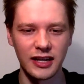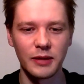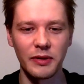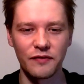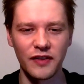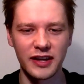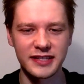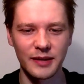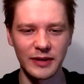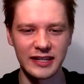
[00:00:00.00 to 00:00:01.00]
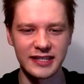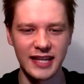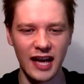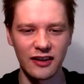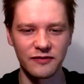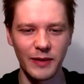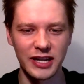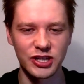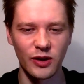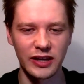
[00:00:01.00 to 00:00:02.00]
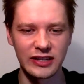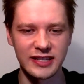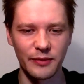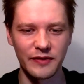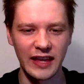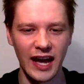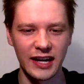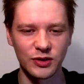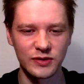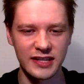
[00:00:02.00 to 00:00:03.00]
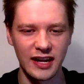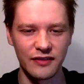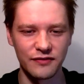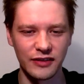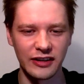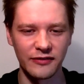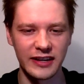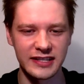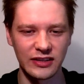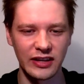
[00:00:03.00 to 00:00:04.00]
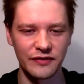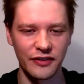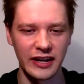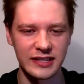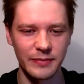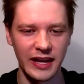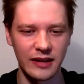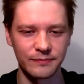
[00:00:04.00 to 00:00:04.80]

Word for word: But first I'm going to start off by showing you some of the articles that I've written recently for E S P N.